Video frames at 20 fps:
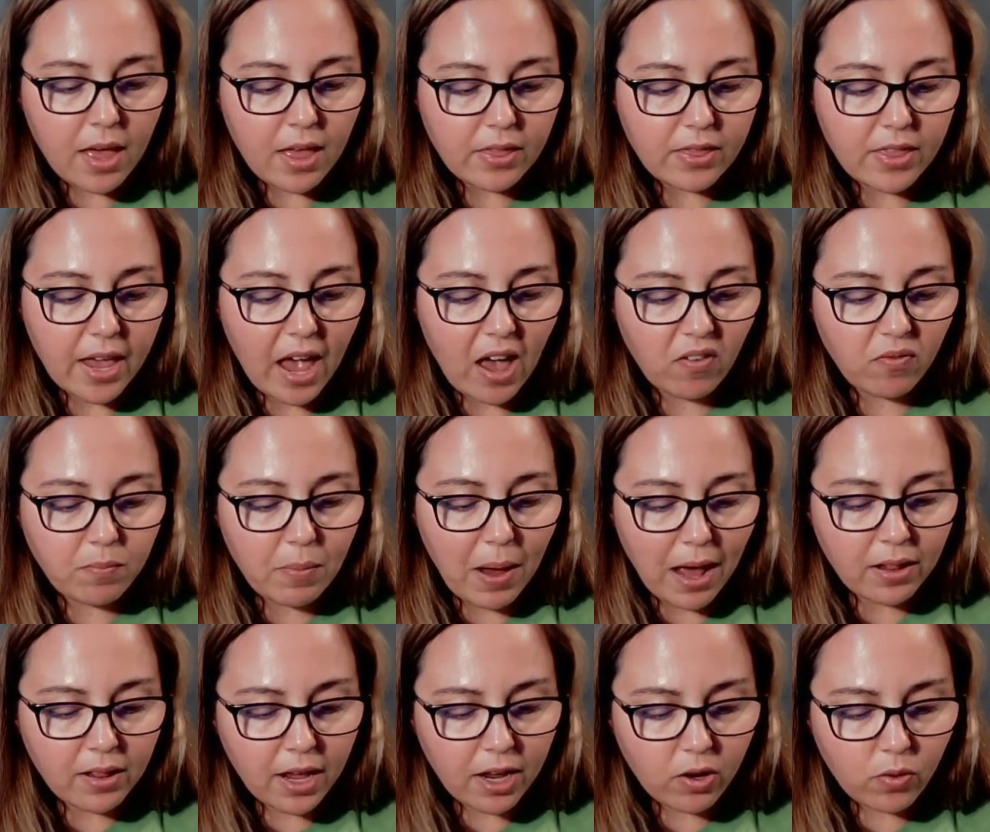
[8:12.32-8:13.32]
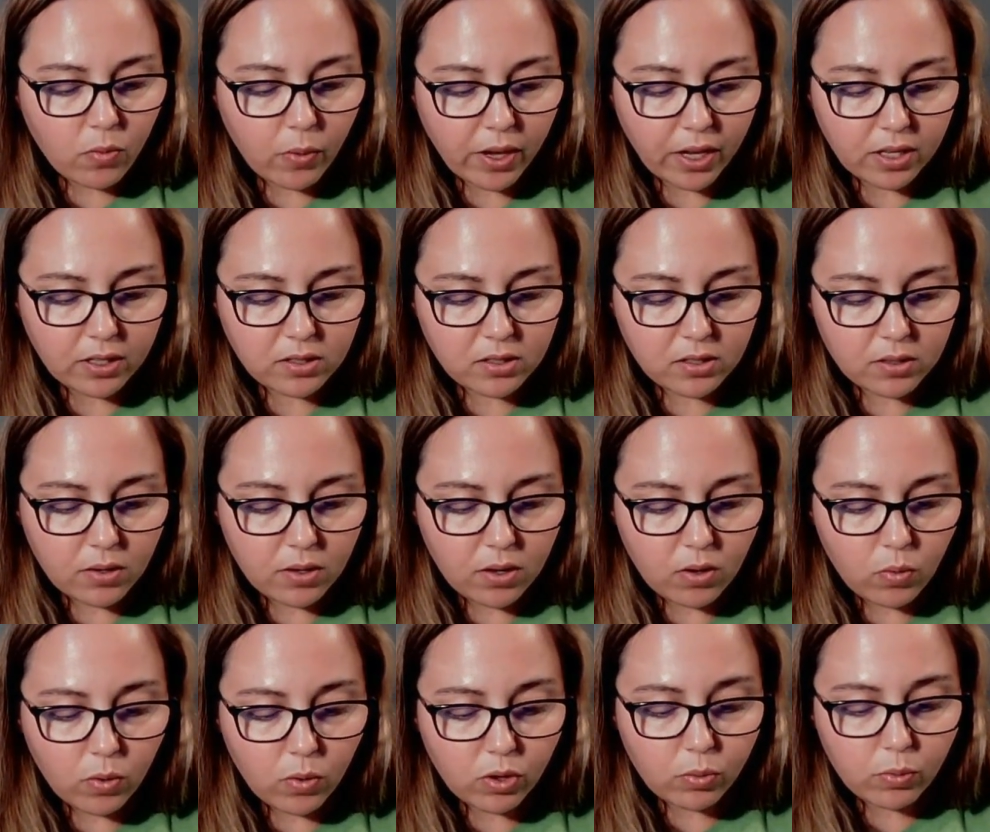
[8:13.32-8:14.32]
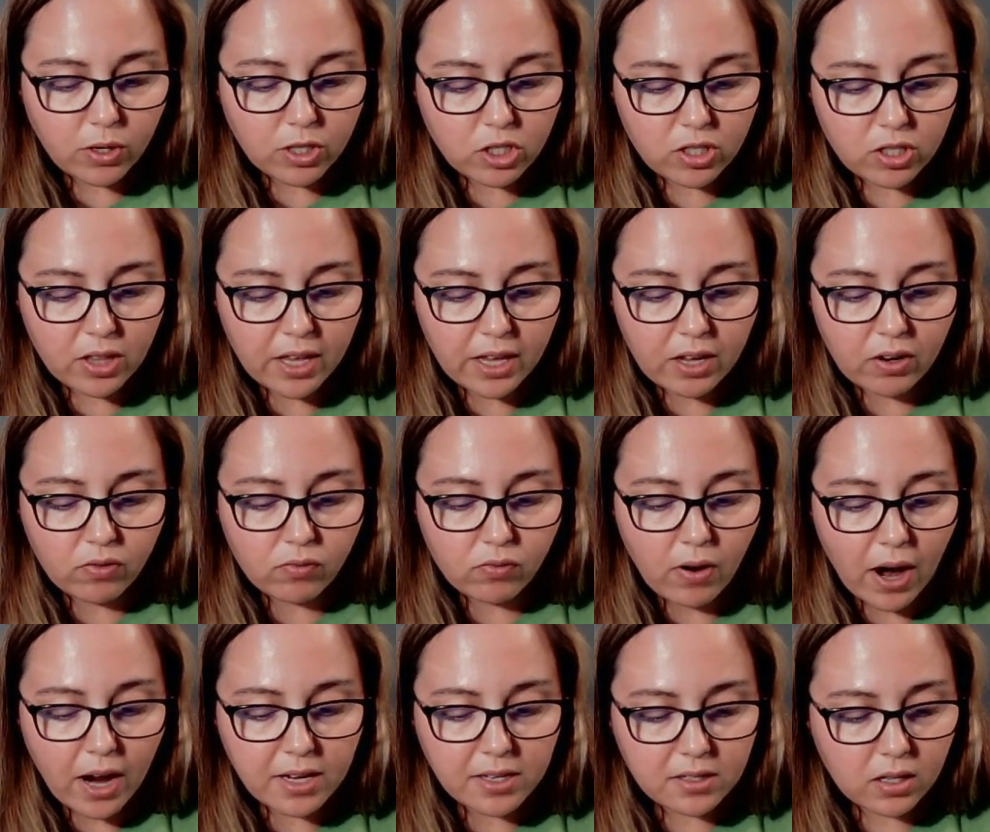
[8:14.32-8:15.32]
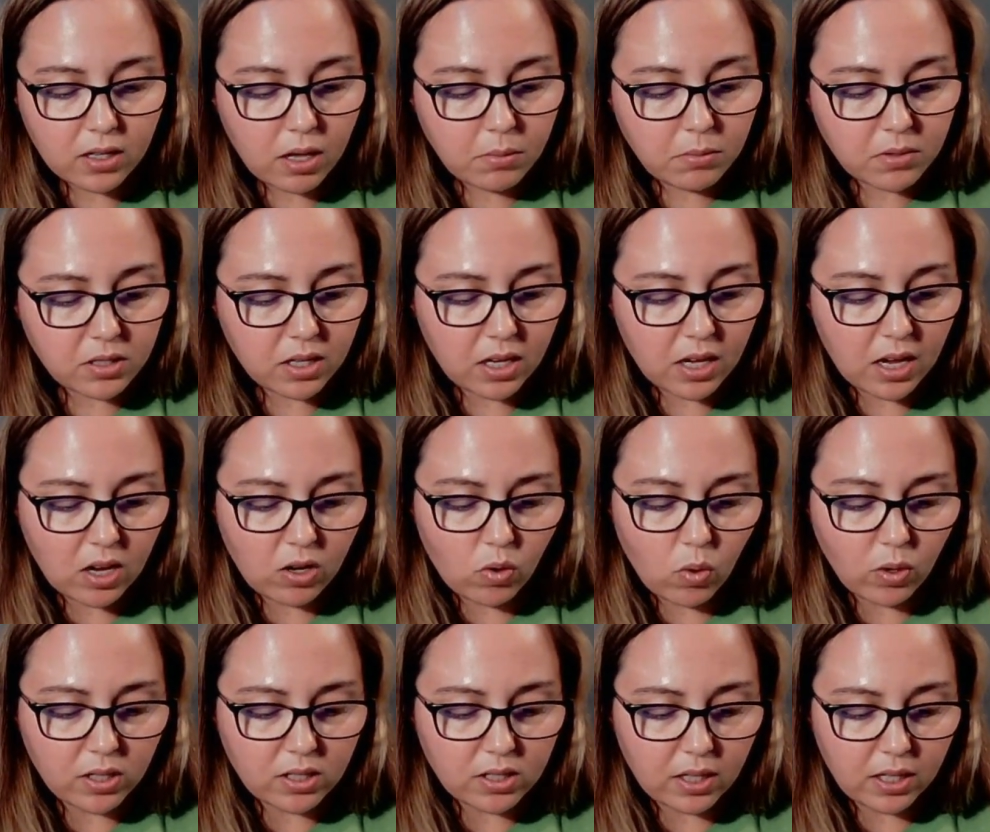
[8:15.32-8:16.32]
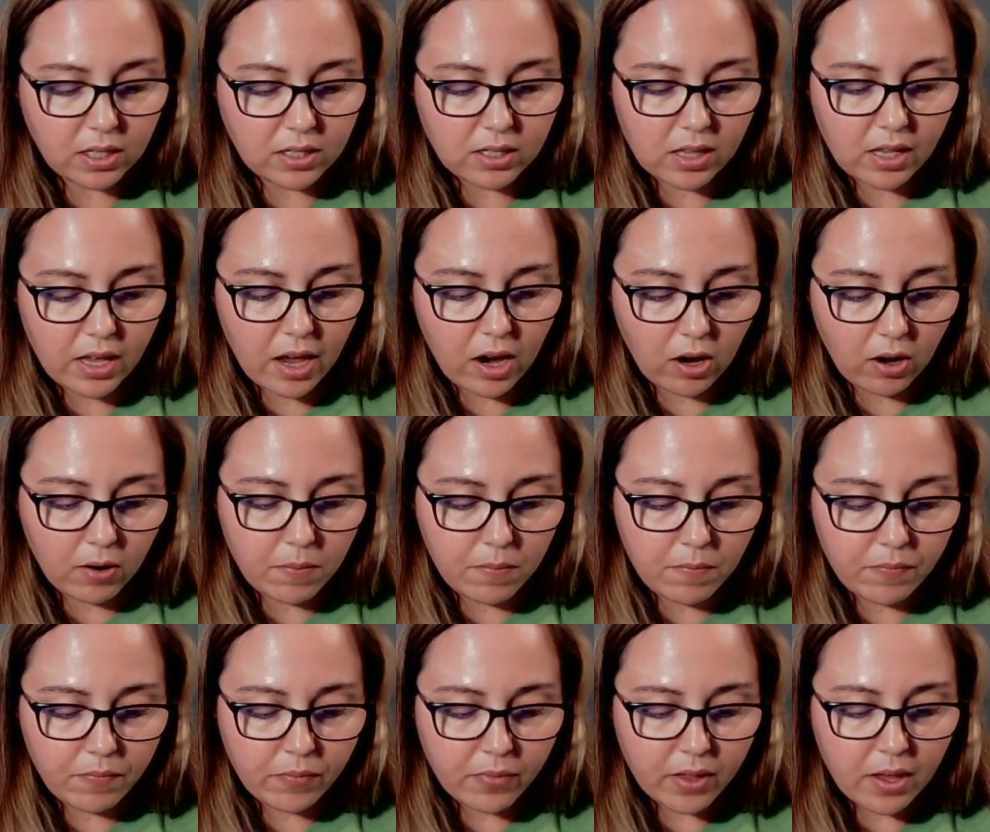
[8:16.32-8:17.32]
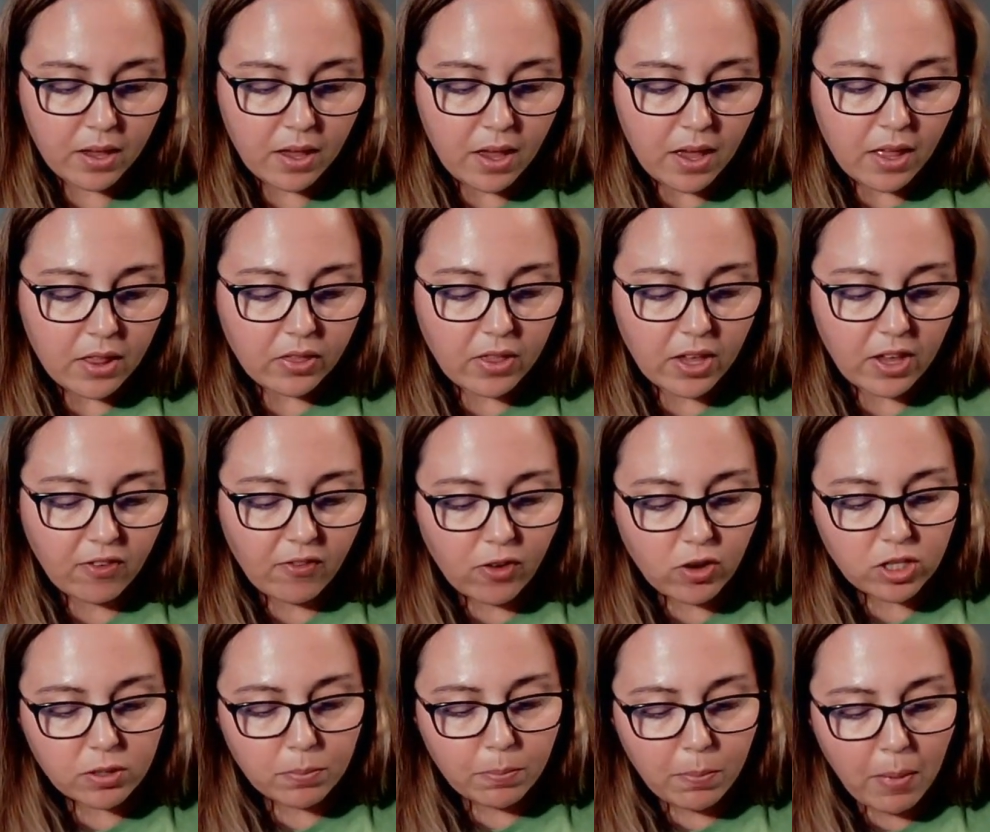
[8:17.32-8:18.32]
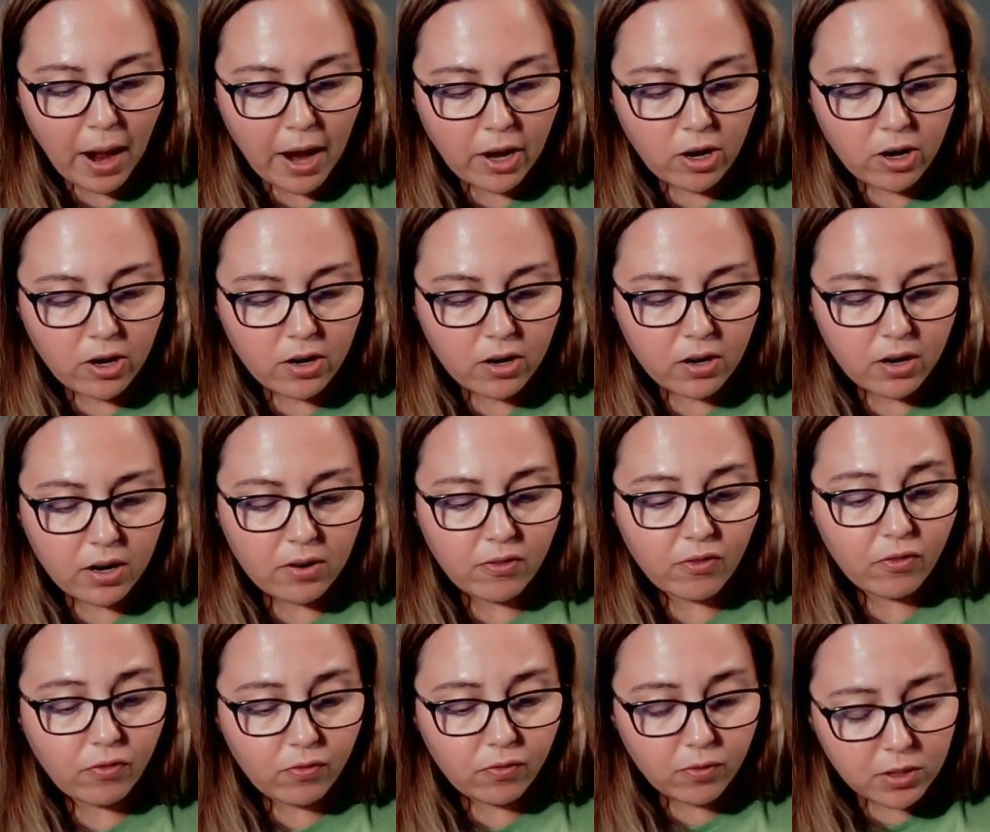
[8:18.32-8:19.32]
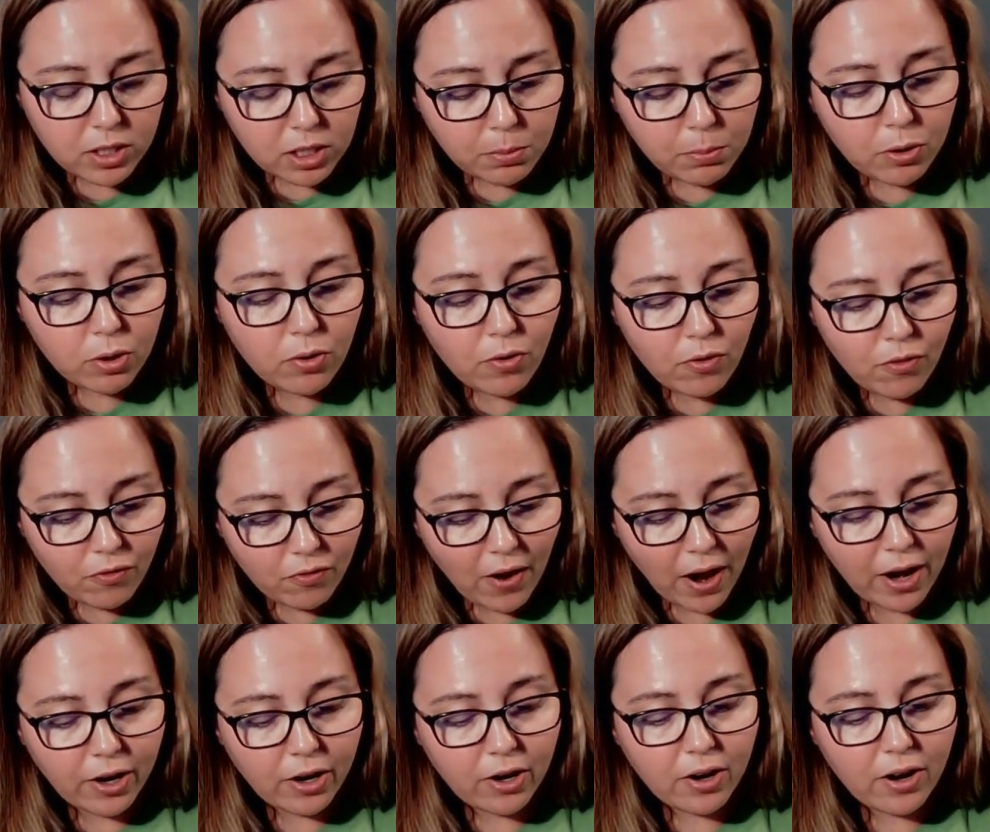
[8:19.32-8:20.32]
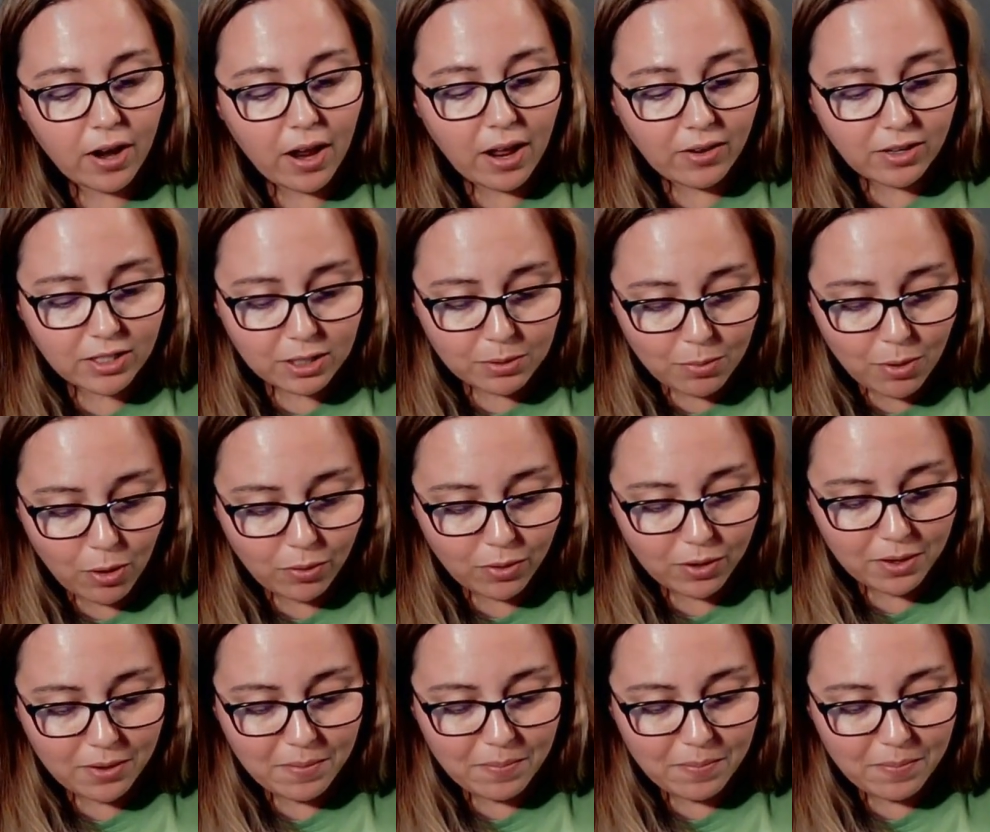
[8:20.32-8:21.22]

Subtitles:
They have bat-like wings, with which they can rise clumsily and noisily into the air. They spew fire and smoke.